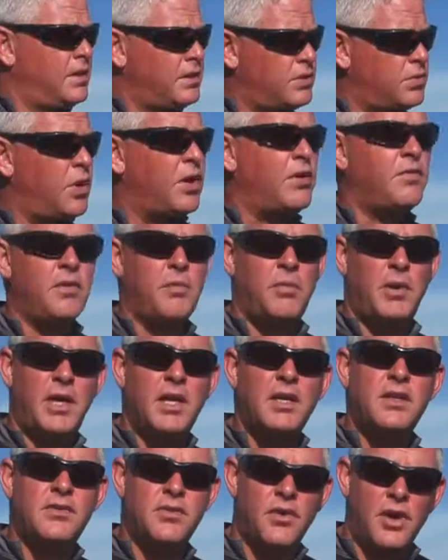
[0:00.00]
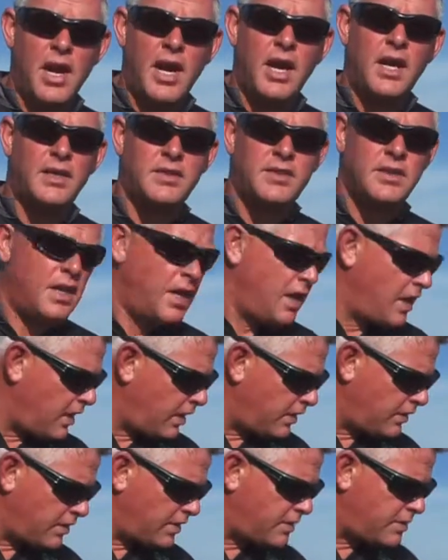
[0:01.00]
is one of the better drags
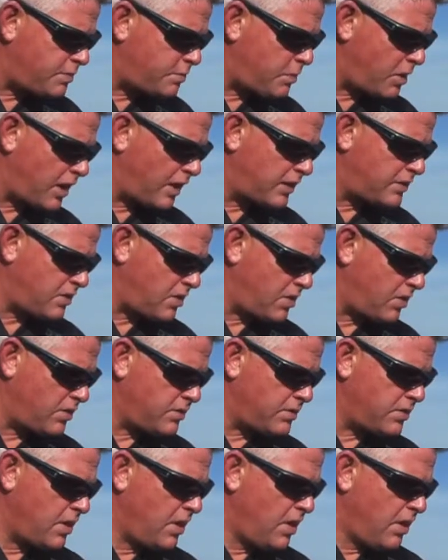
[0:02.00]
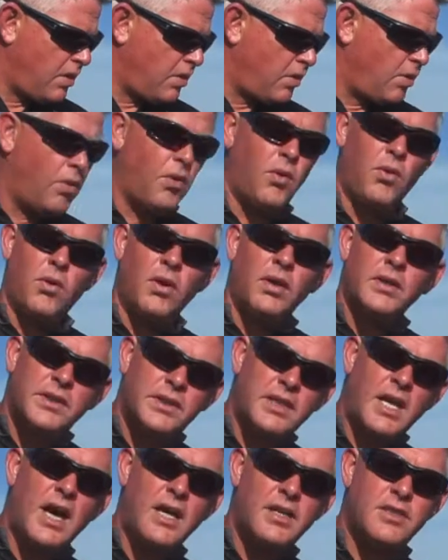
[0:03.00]
in this price class or
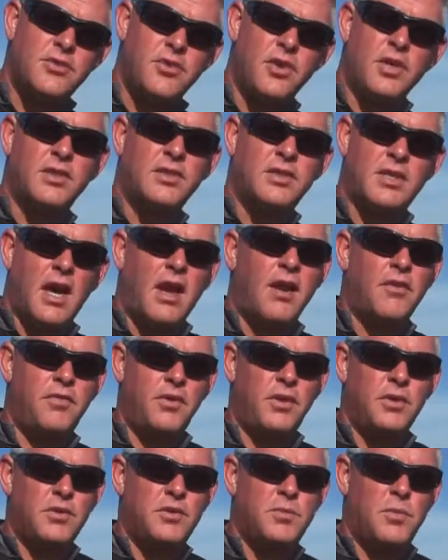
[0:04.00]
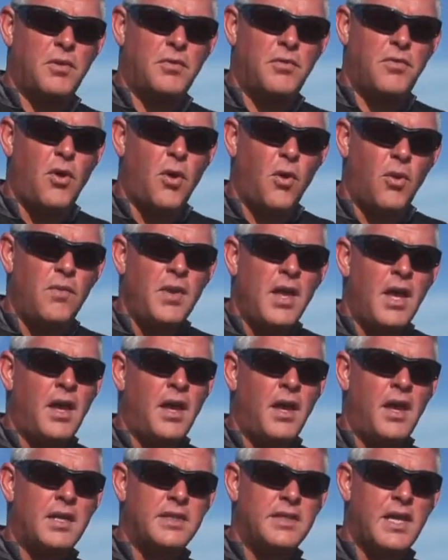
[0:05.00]
size reels I've used before,
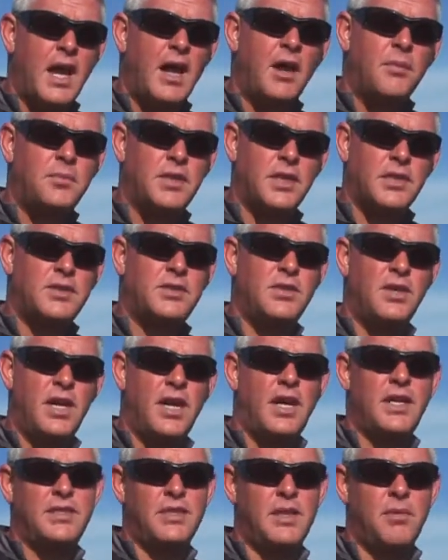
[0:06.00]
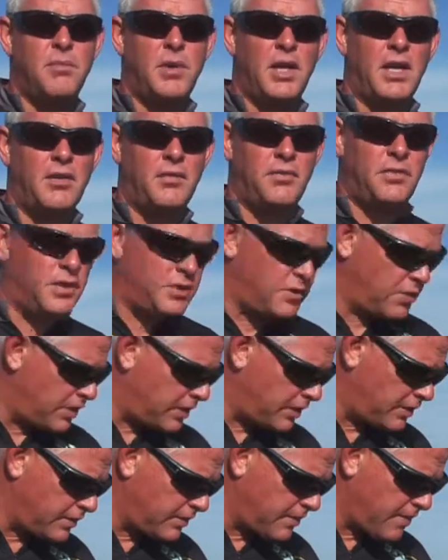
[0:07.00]
and has helped us to land some bigger fish on
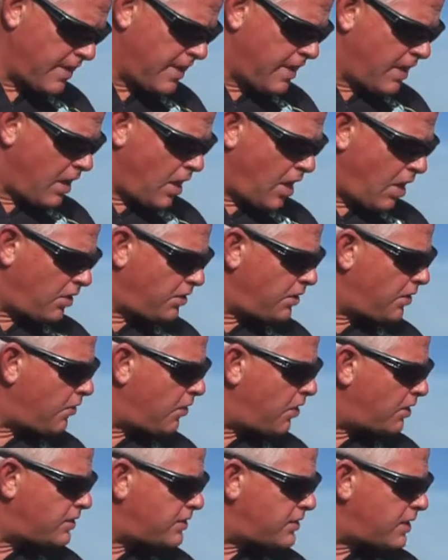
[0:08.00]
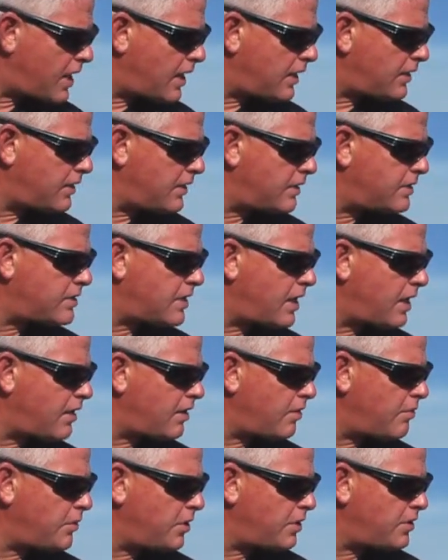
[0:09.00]
it. On the rod side, this side
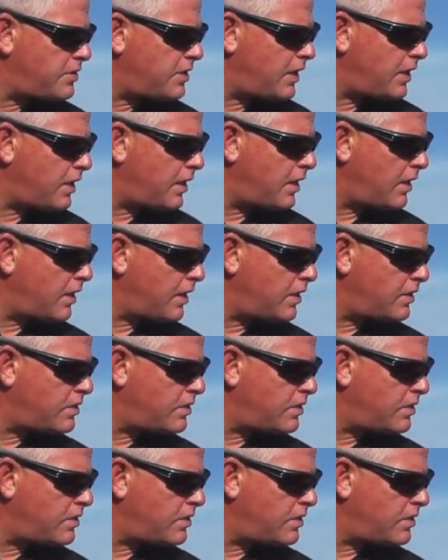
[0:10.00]
I'm using a